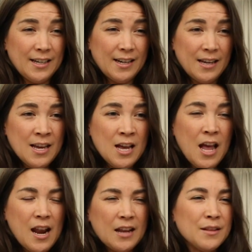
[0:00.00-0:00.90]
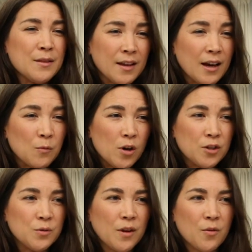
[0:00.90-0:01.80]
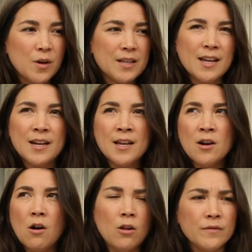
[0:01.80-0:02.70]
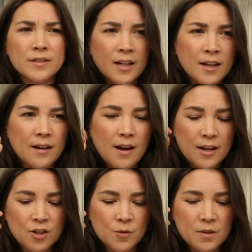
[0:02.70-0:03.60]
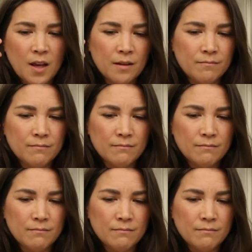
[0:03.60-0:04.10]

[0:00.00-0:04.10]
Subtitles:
in, and I didn't think I'd want to do another one, and then all of a sudden I just was like,